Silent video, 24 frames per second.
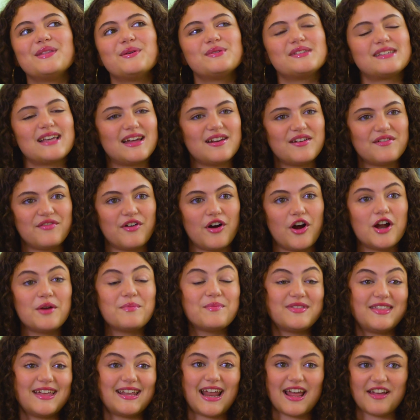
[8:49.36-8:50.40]
it was kind of hard, but
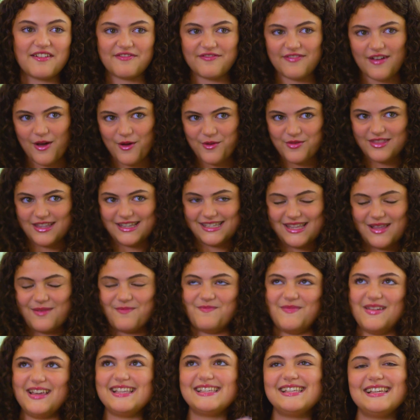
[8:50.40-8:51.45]
then I found this
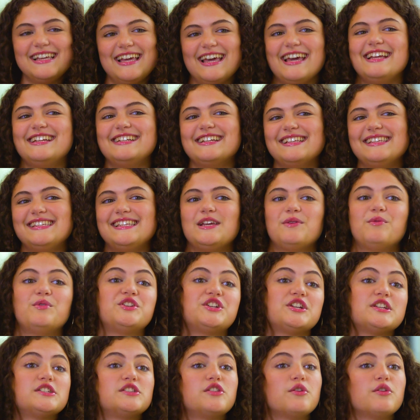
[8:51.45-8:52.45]
amazing agency, which is The